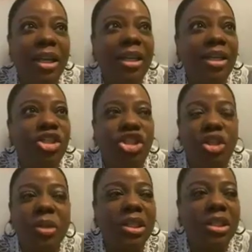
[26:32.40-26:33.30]
mean,
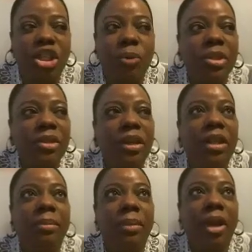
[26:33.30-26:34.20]
she was
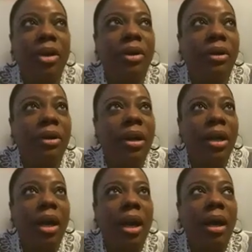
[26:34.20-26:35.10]
feeling better.
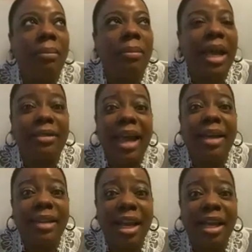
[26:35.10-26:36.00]
Like
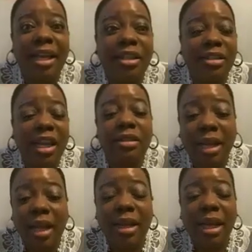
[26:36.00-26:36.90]
that day
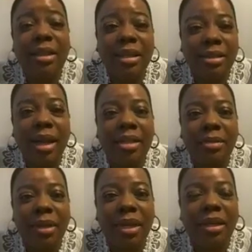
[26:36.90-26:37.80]
they
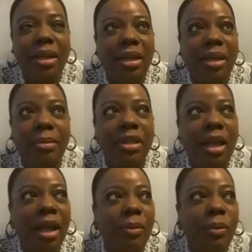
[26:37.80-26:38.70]
text me and it was
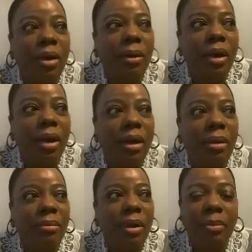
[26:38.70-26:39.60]
like,
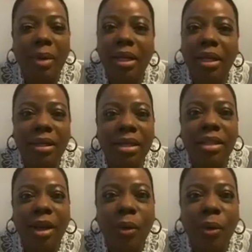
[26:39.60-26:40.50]
well, oh my goodness,
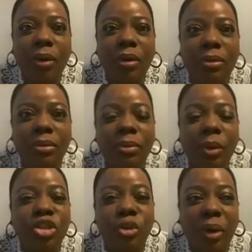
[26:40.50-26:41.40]
that oil
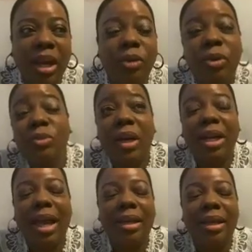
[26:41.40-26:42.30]
works great. The reason why
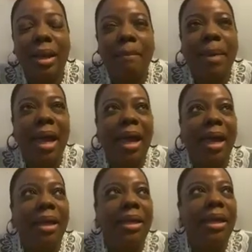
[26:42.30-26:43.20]
they had to come
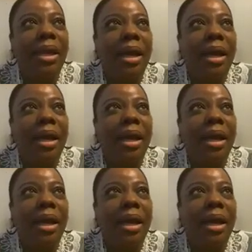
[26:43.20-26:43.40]
back